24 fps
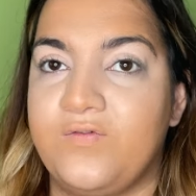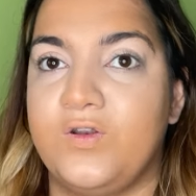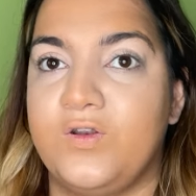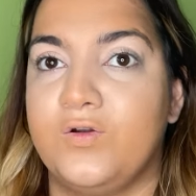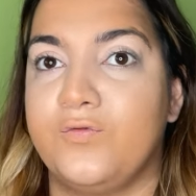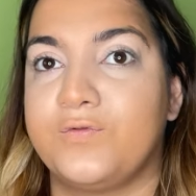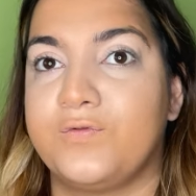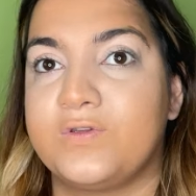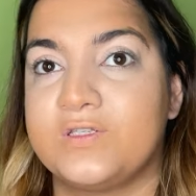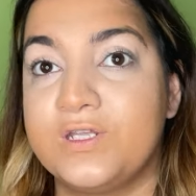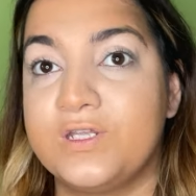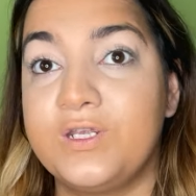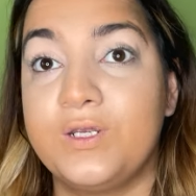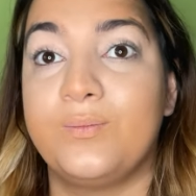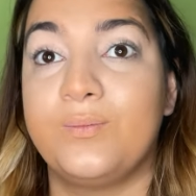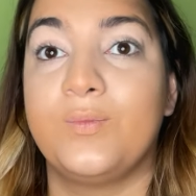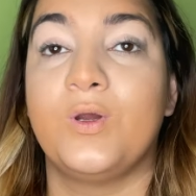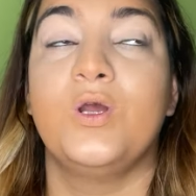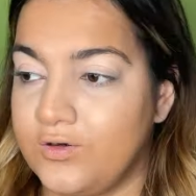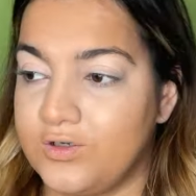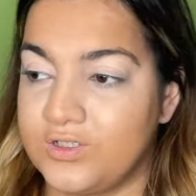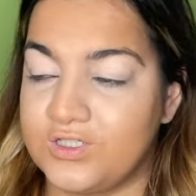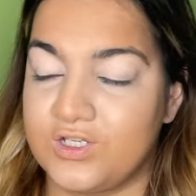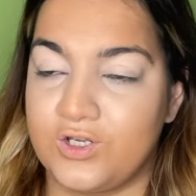enough sleep
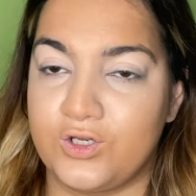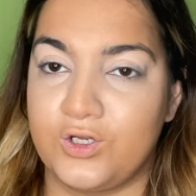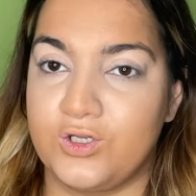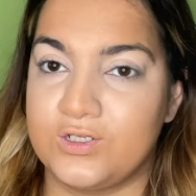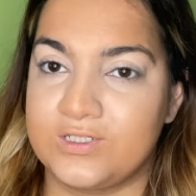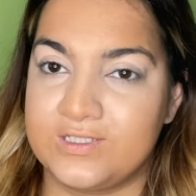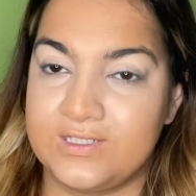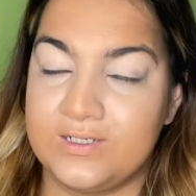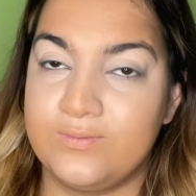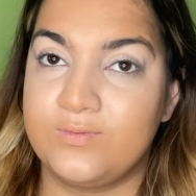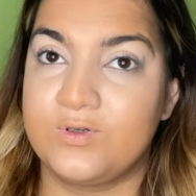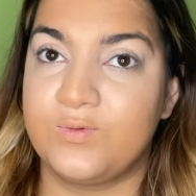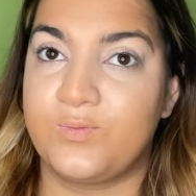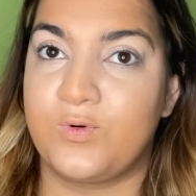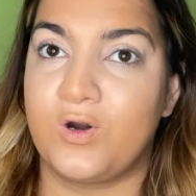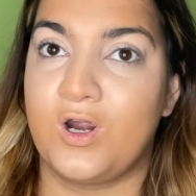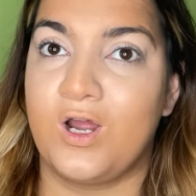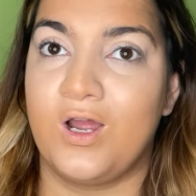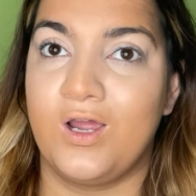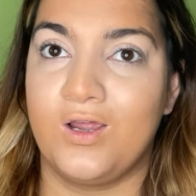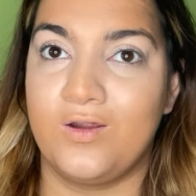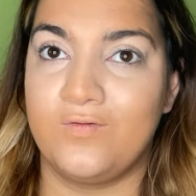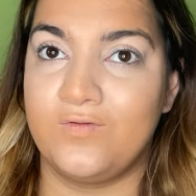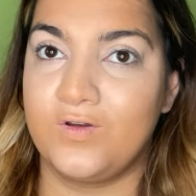so you're sleep
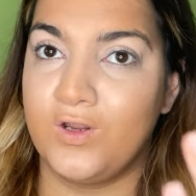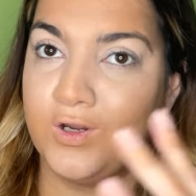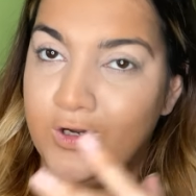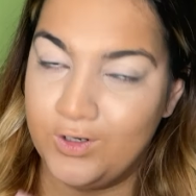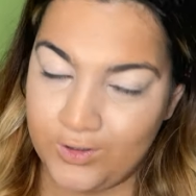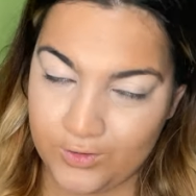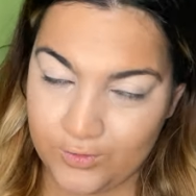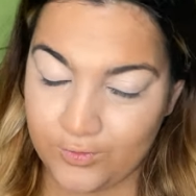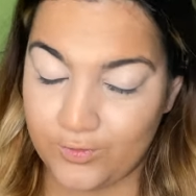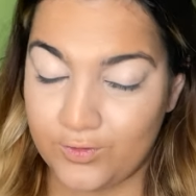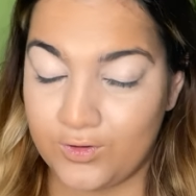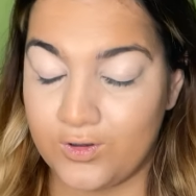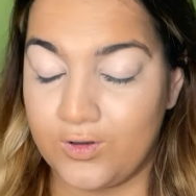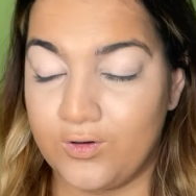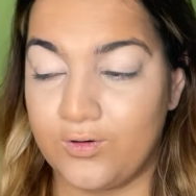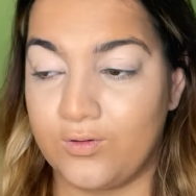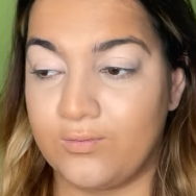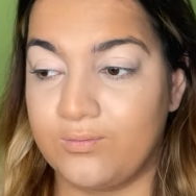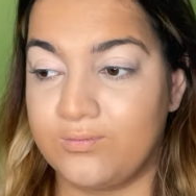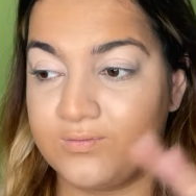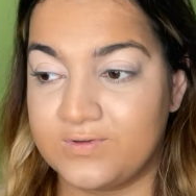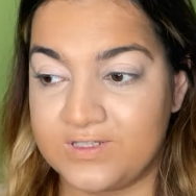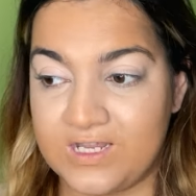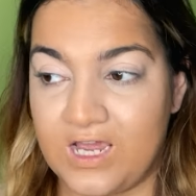deprived the
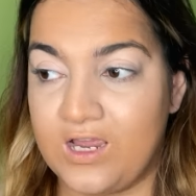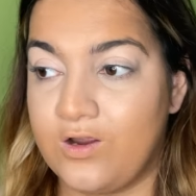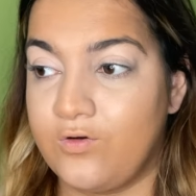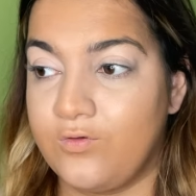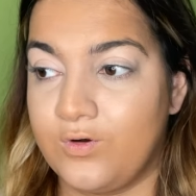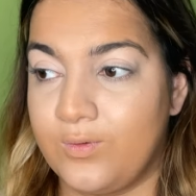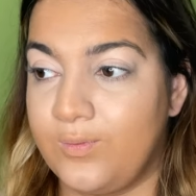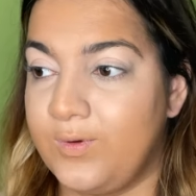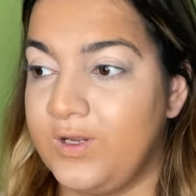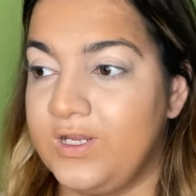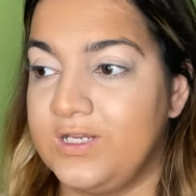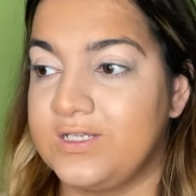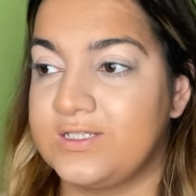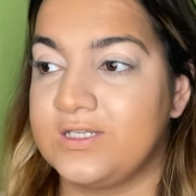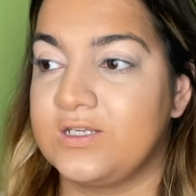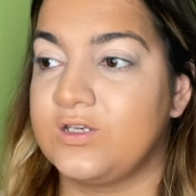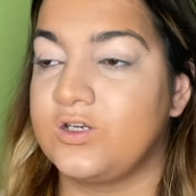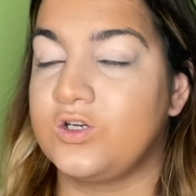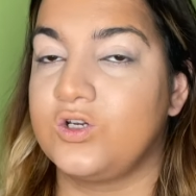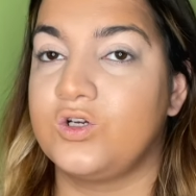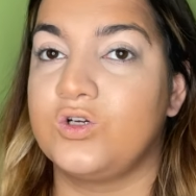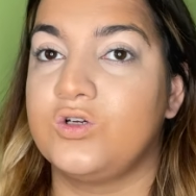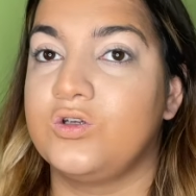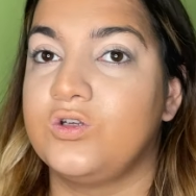cycle repeats
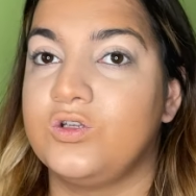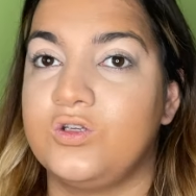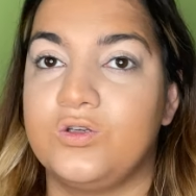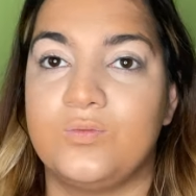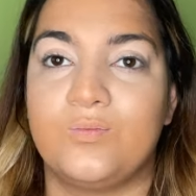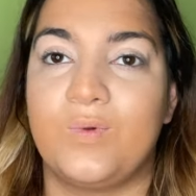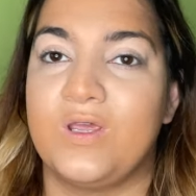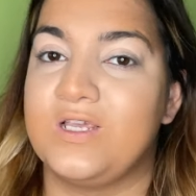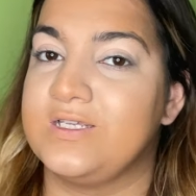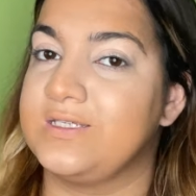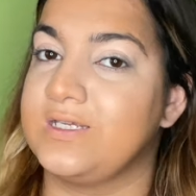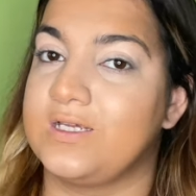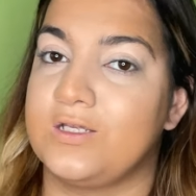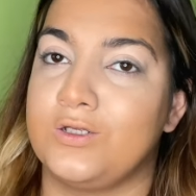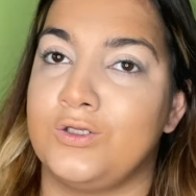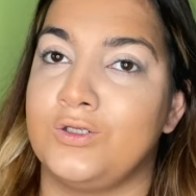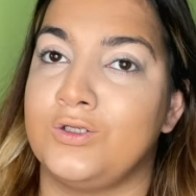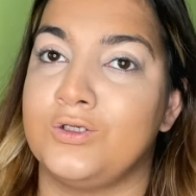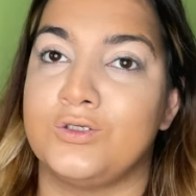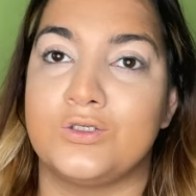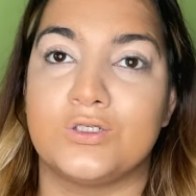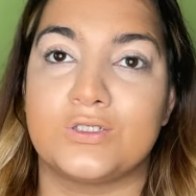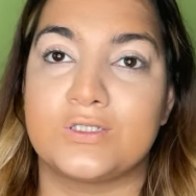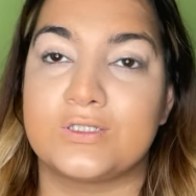and you basically
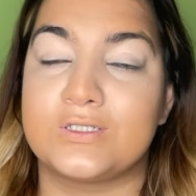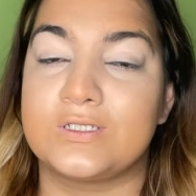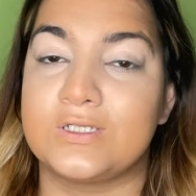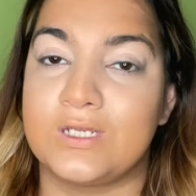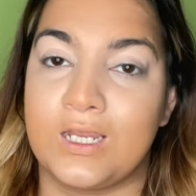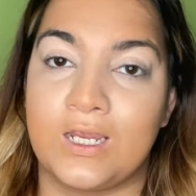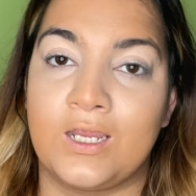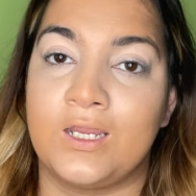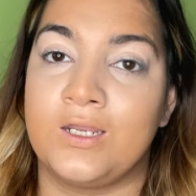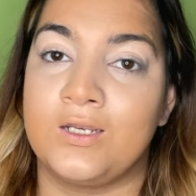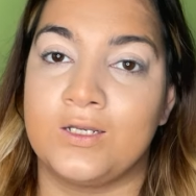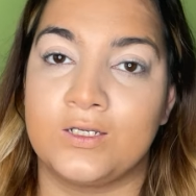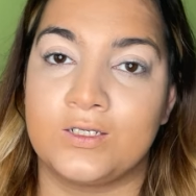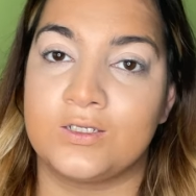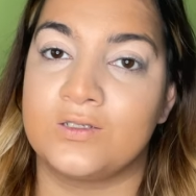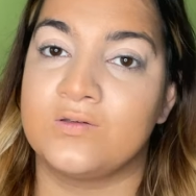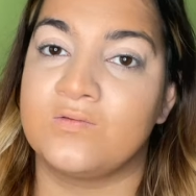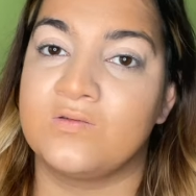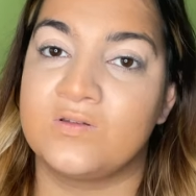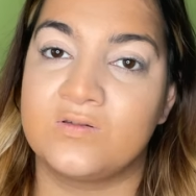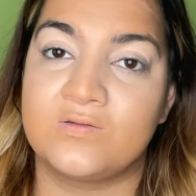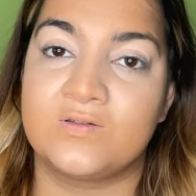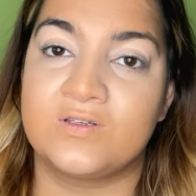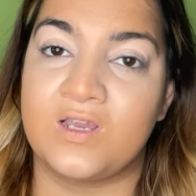just stay in a
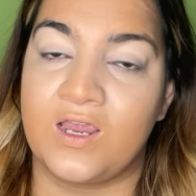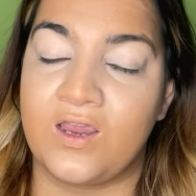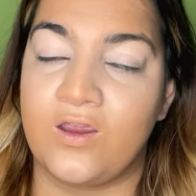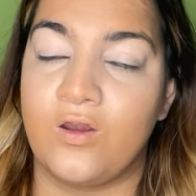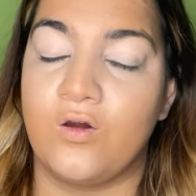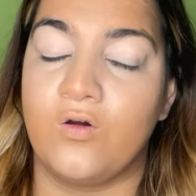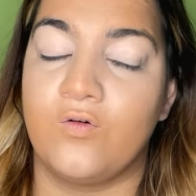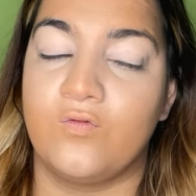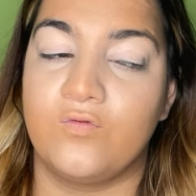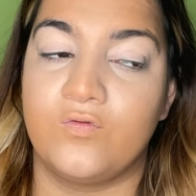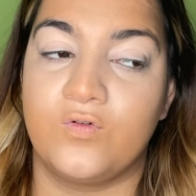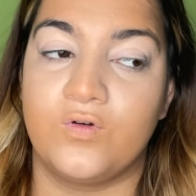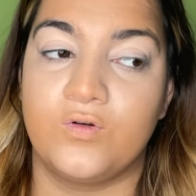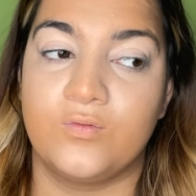state of